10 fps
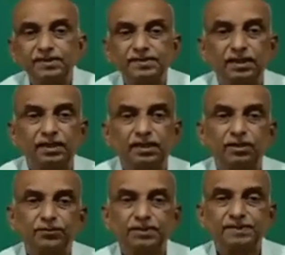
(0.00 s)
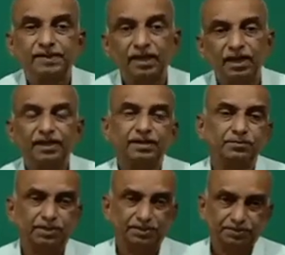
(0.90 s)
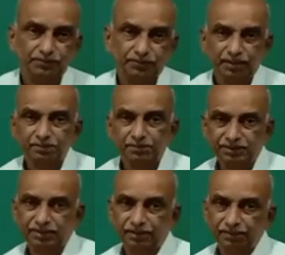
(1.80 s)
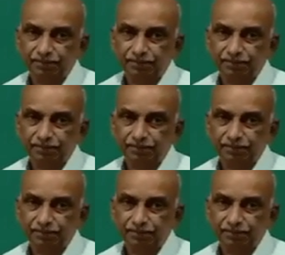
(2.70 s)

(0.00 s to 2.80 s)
center of the cell activities we had mentioned.